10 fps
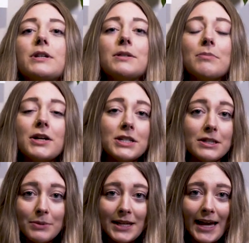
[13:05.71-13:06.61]
as much
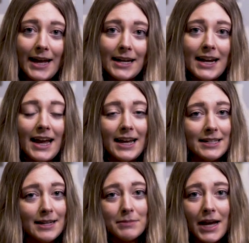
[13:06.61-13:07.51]
as we can,
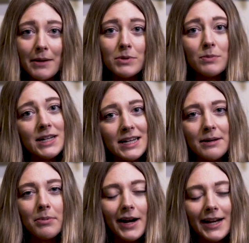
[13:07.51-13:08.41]
and sometimes we
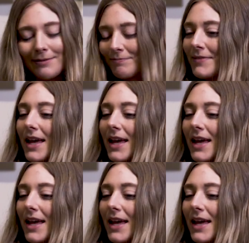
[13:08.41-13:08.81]
need a break.